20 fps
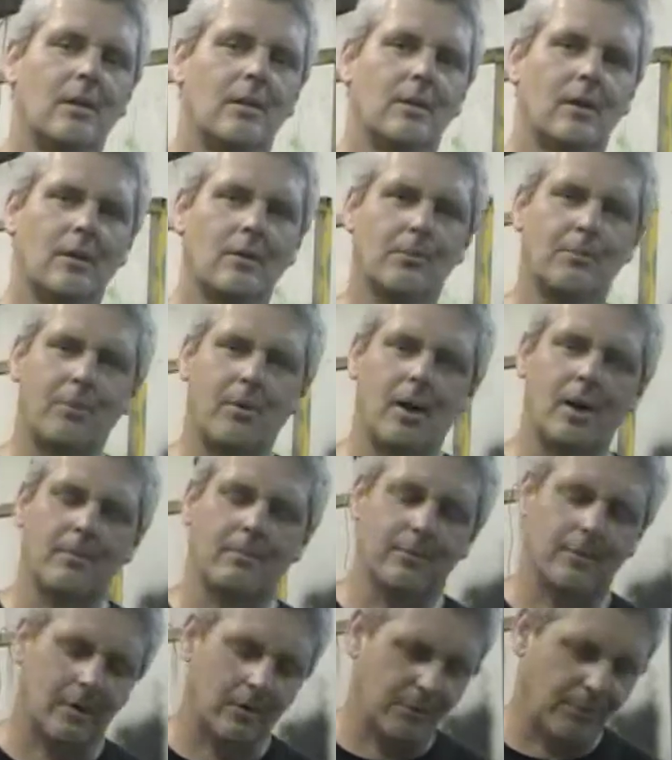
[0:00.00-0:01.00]

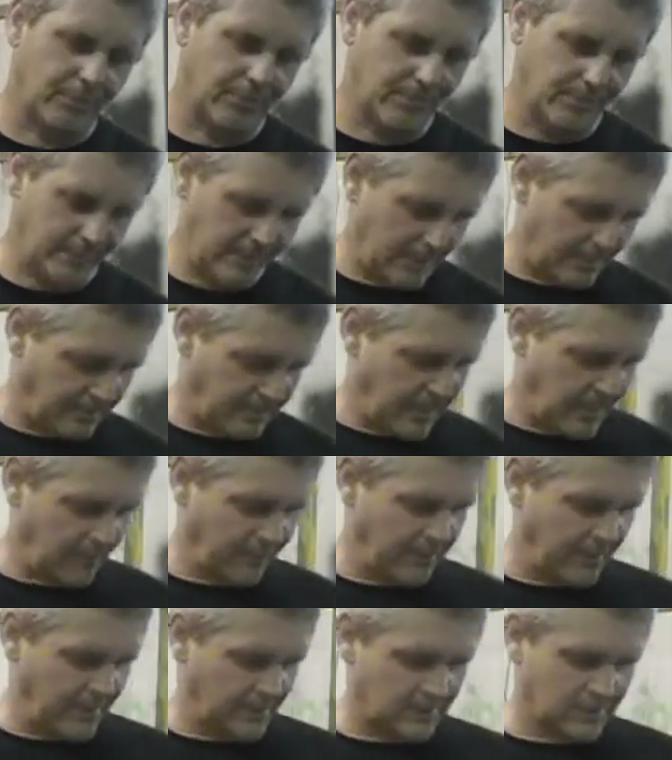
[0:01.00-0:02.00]
The
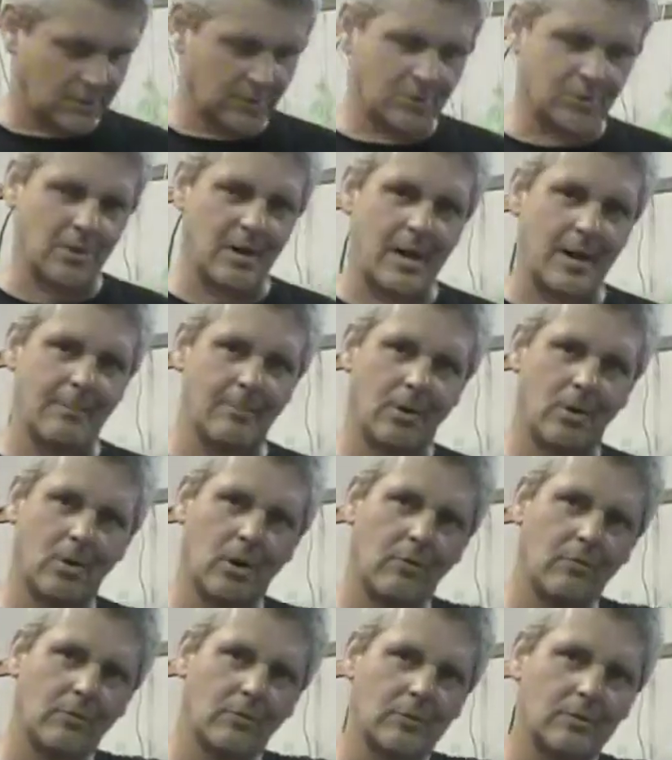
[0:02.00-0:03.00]
benefits to Tribo
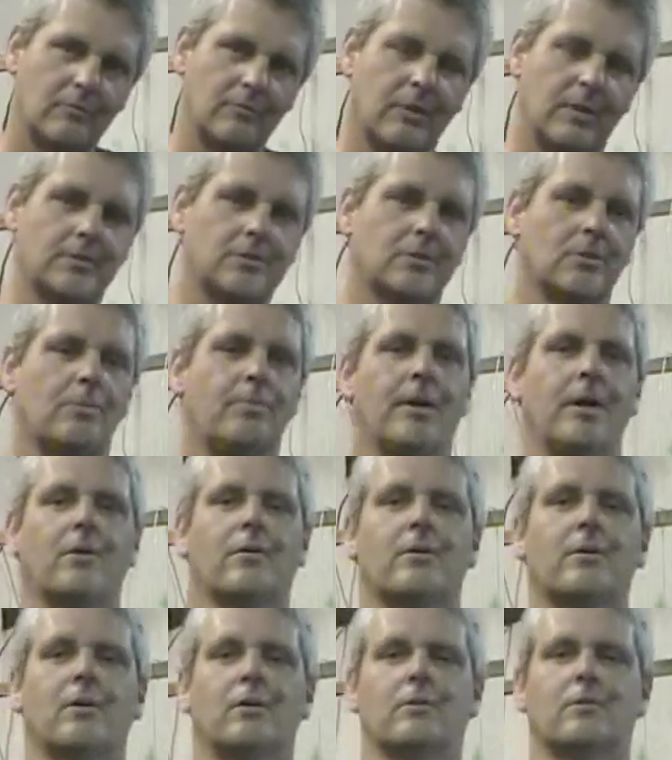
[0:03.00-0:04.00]
over conventional
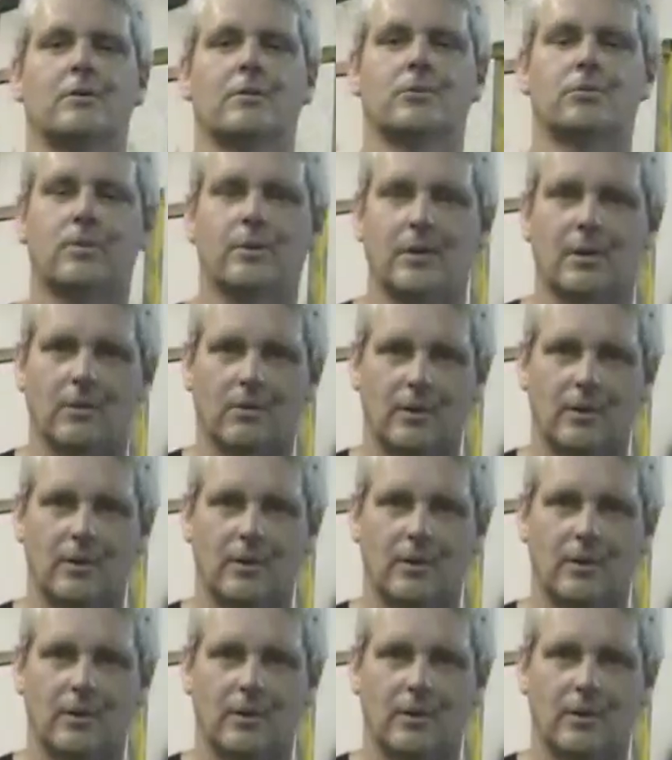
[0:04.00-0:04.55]
powder coating is we don't